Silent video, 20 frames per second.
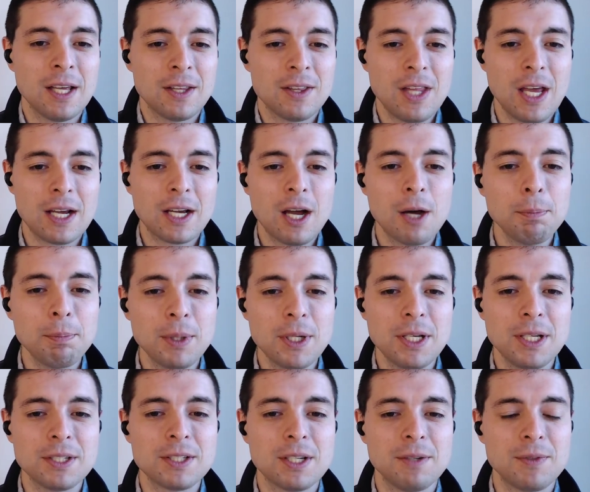that
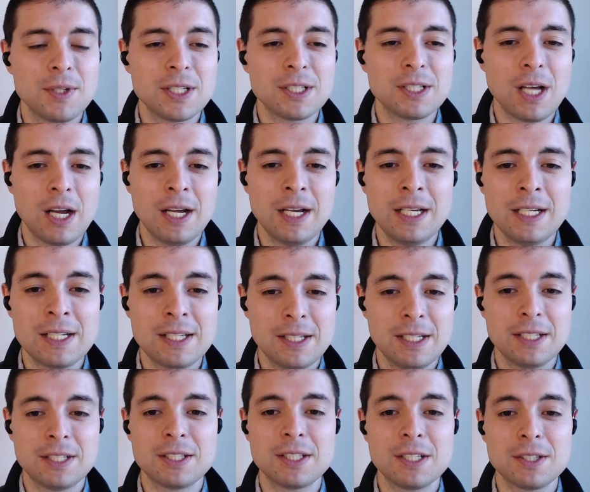companies have designed
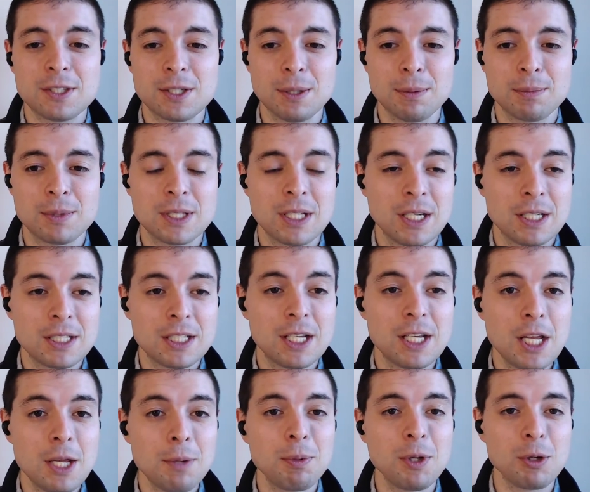these systems to
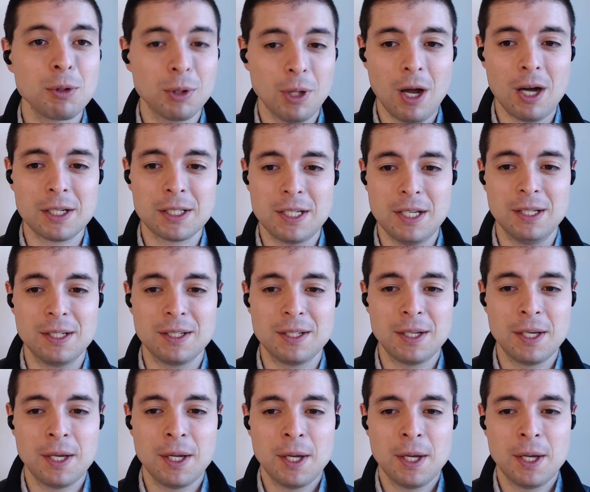keep you locked in.